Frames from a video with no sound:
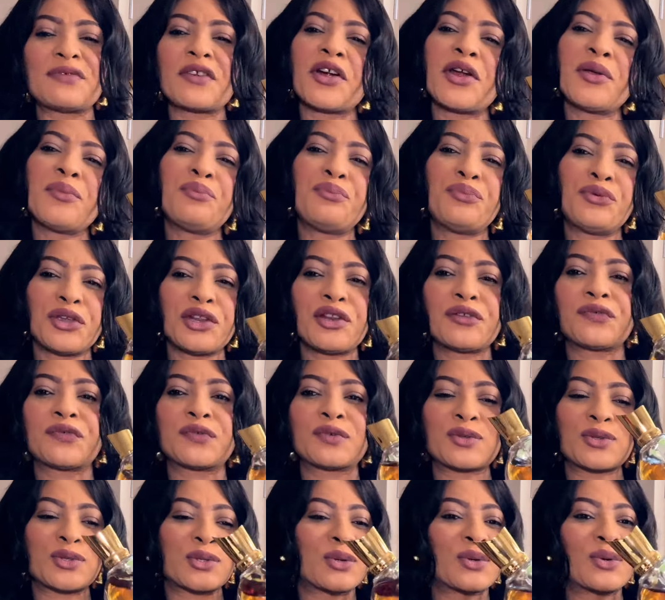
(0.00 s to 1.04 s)
Very beautiful.
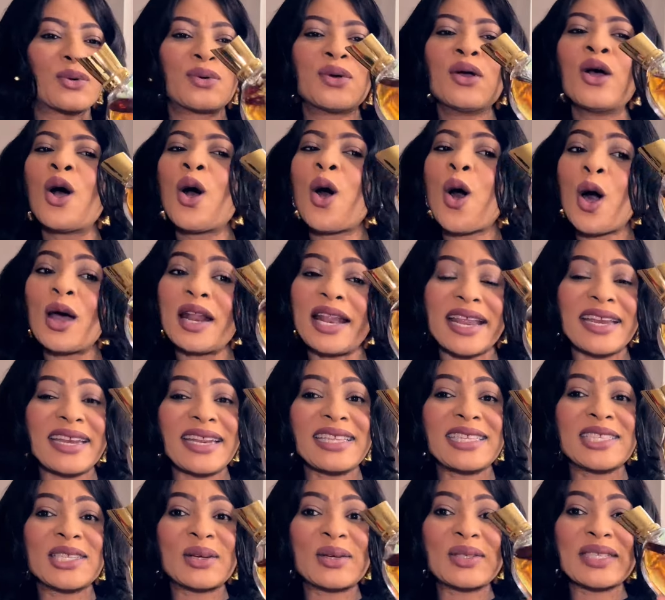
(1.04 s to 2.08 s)
So all the
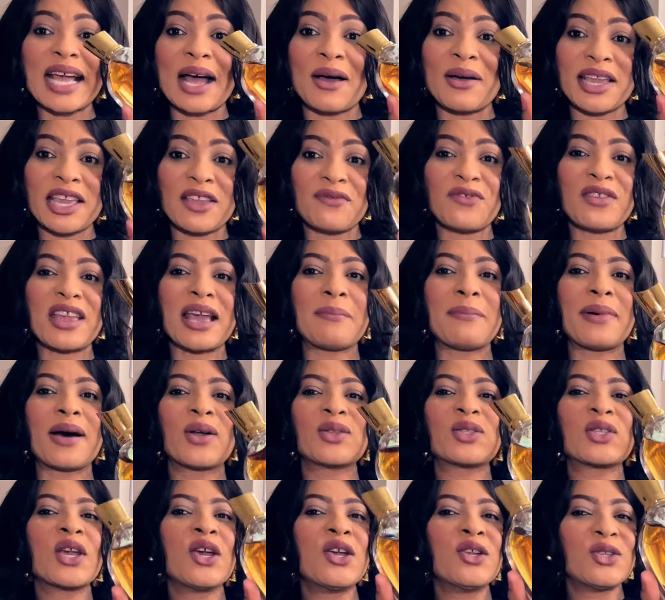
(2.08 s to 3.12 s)
details I'll give you
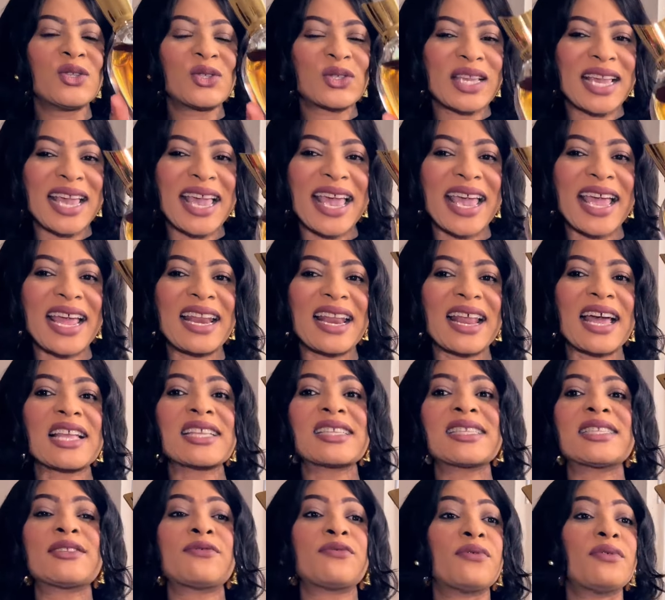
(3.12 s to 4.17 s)
about Zuhair Lac,
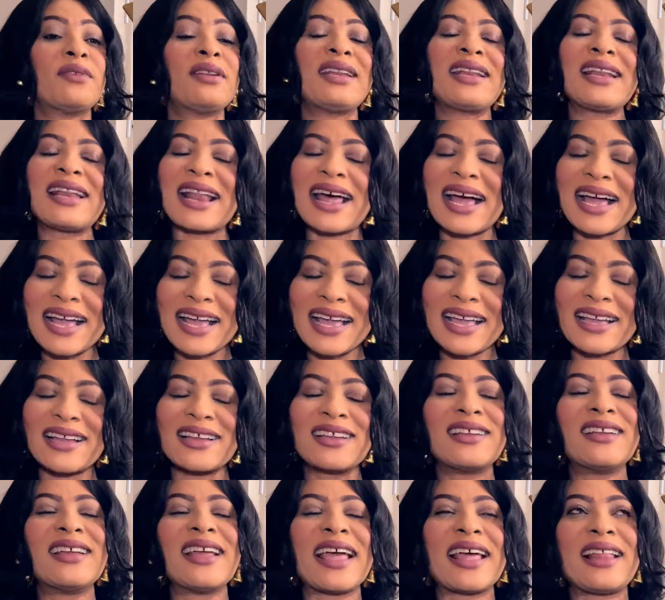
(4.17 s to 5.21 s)

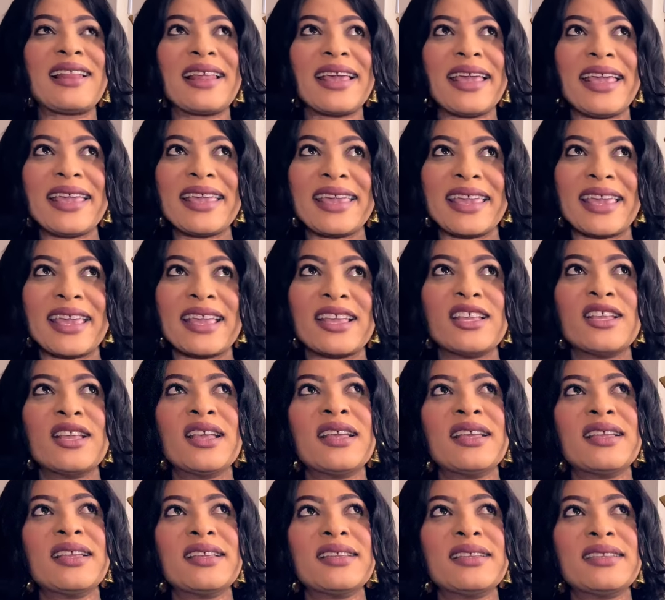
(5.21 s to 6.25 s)
L-A-K,
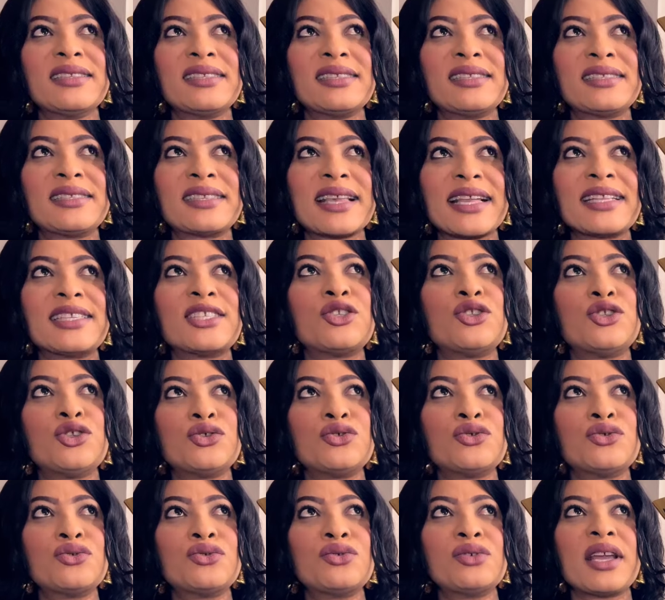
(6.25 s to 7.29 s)

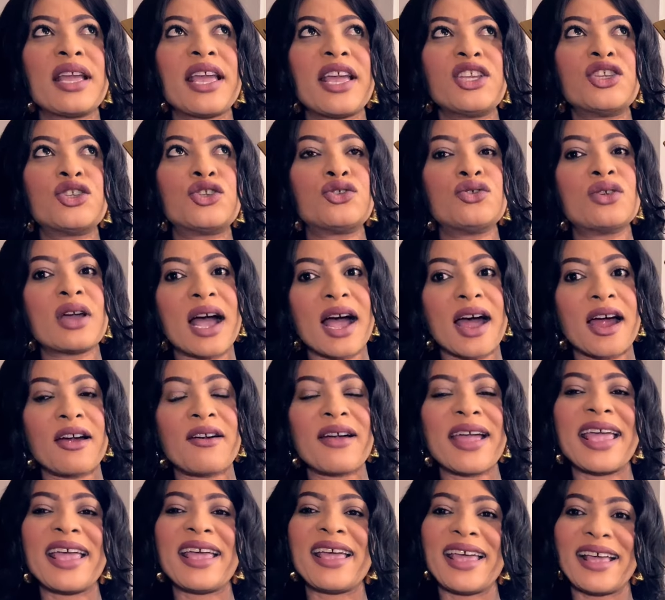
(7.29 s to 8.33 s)
Zuhair
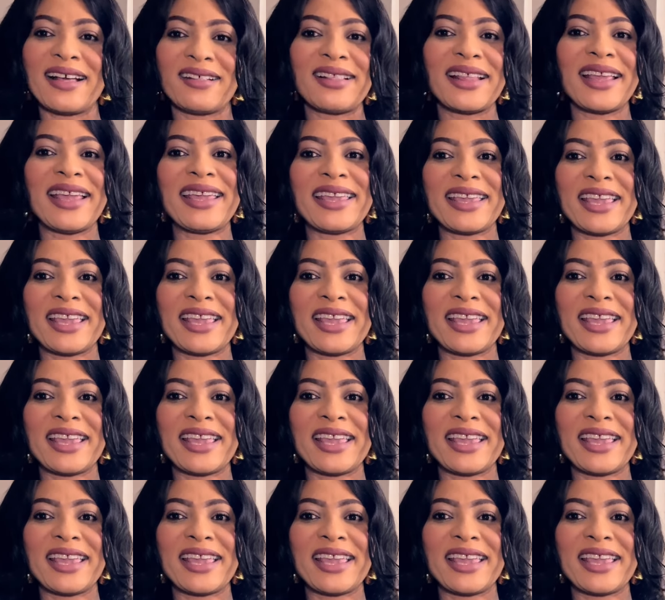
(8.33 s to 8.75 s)
Lac